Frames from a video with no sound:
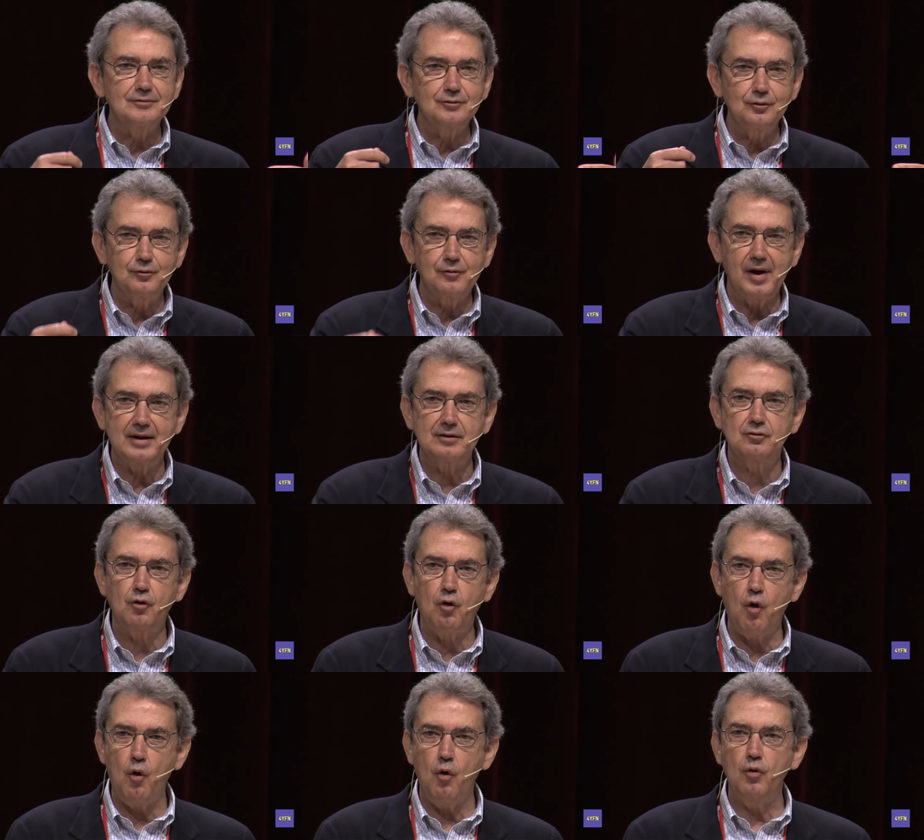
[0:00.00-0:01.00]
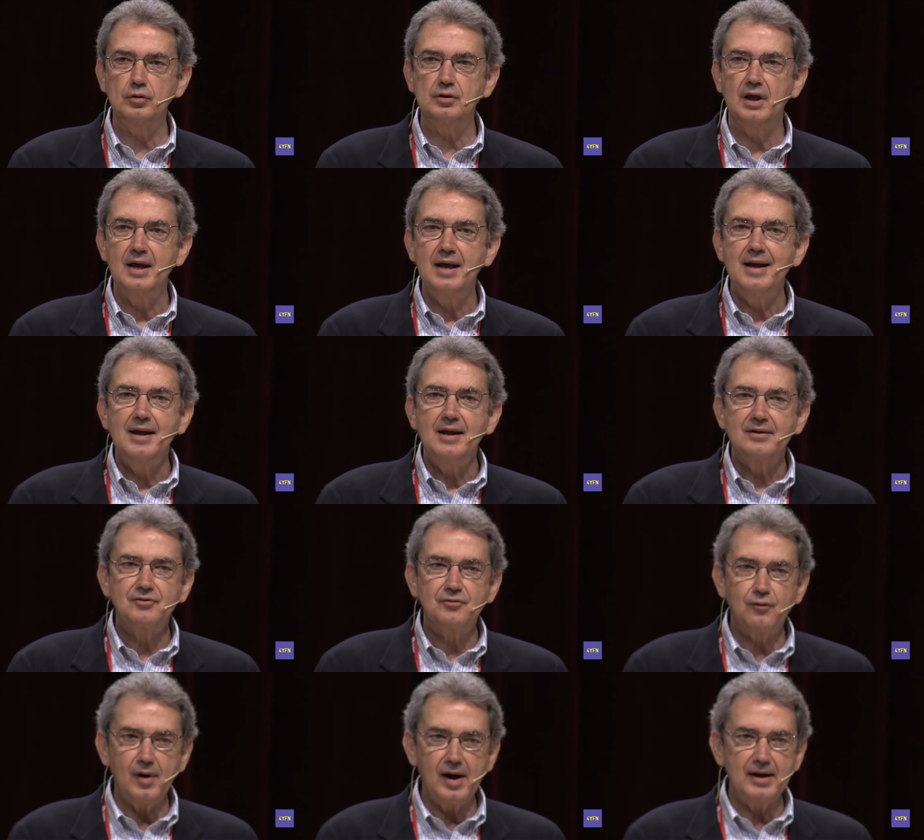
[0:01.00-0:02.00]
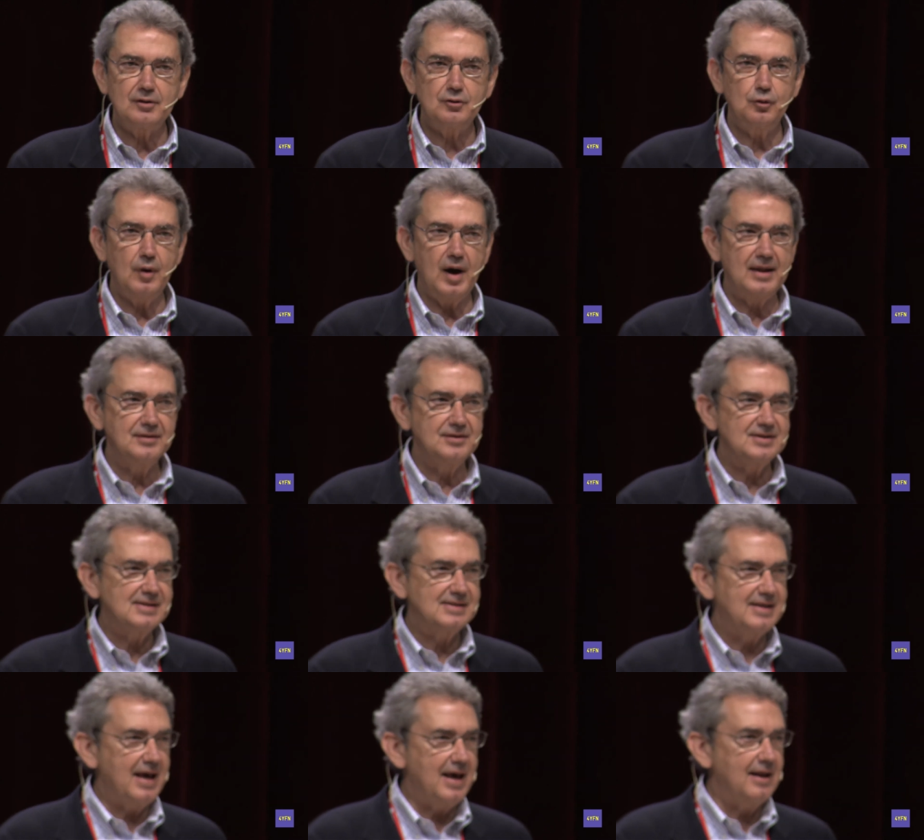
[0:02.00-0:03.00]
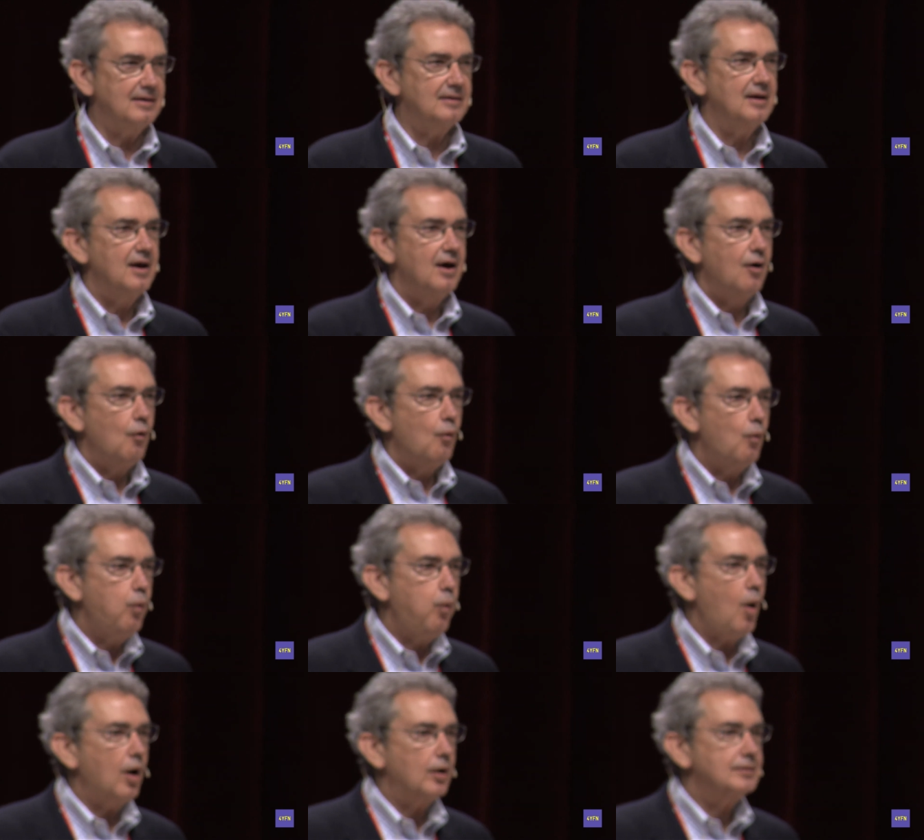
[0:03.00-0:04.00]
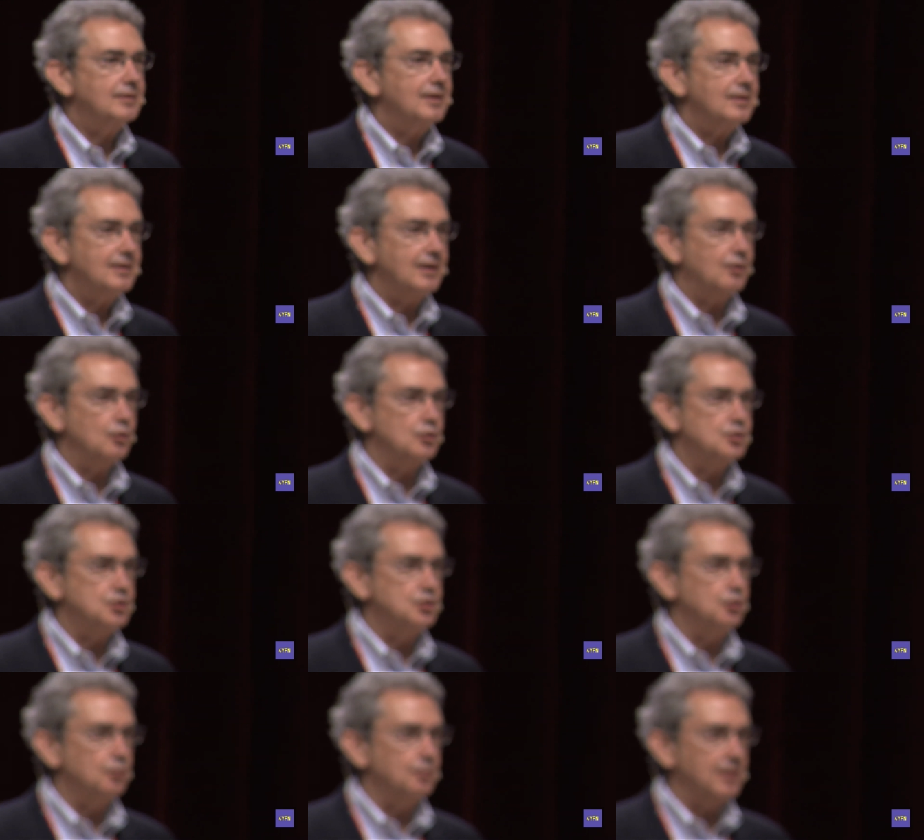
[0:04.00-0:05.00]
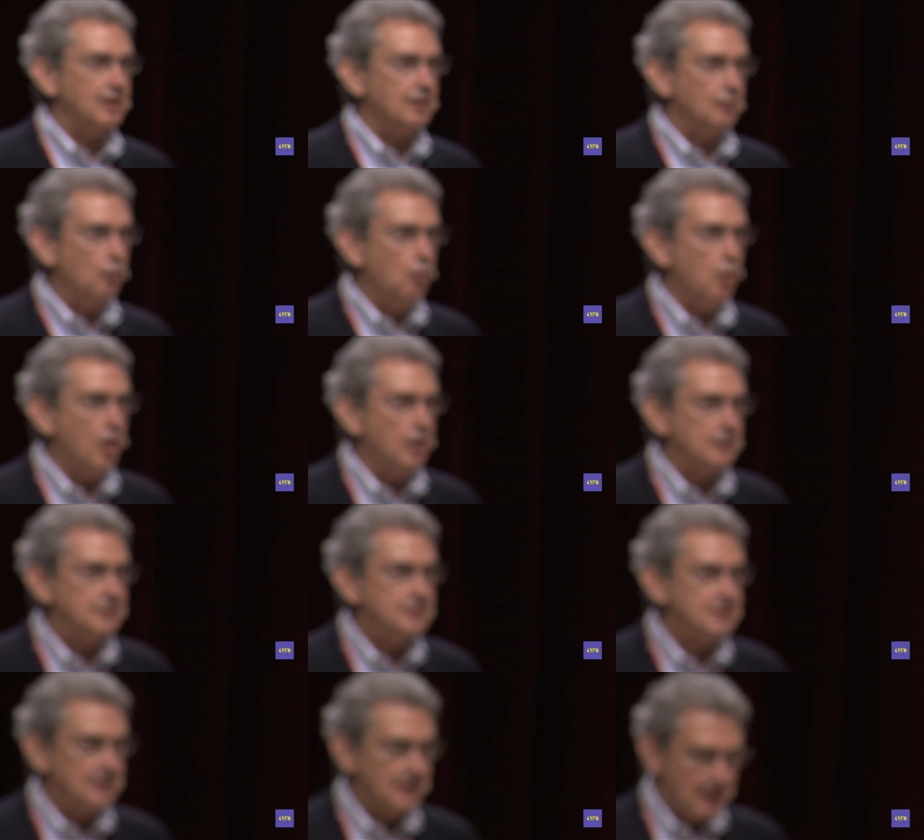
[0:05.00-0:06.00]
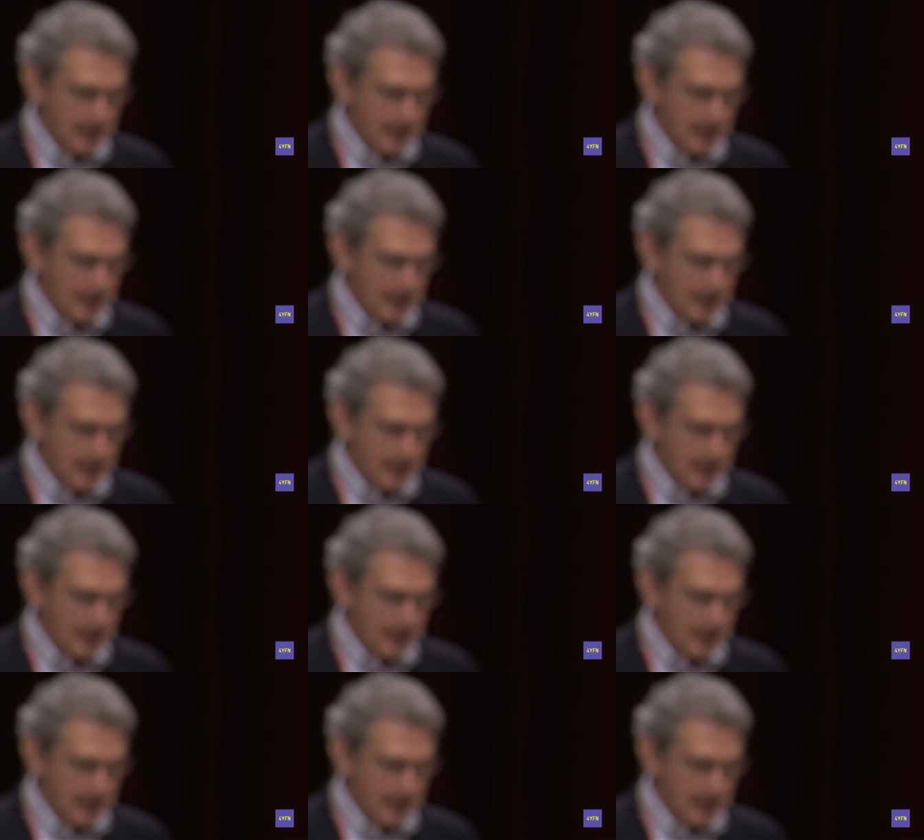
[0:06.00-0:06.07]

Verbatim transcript: to write code, try to understand what the consumer wants.